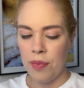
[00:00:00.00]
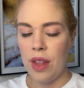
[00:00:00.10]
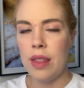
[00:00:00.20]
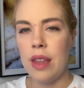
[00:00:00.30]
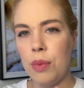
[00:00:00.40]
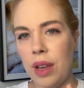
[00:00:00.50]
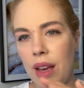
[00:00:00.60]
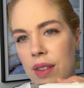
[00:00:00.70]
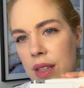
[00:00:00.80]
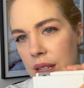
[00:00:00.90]
And then we
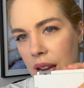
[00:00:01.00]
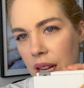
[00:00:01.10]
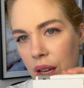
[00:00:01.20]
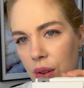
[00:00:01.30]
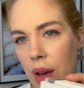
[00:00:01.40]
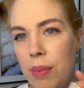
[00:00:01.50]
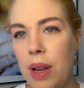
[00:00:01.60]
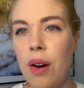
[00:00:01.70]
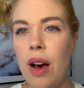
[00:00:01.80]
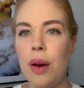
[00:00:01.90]
have this tiny grip. Now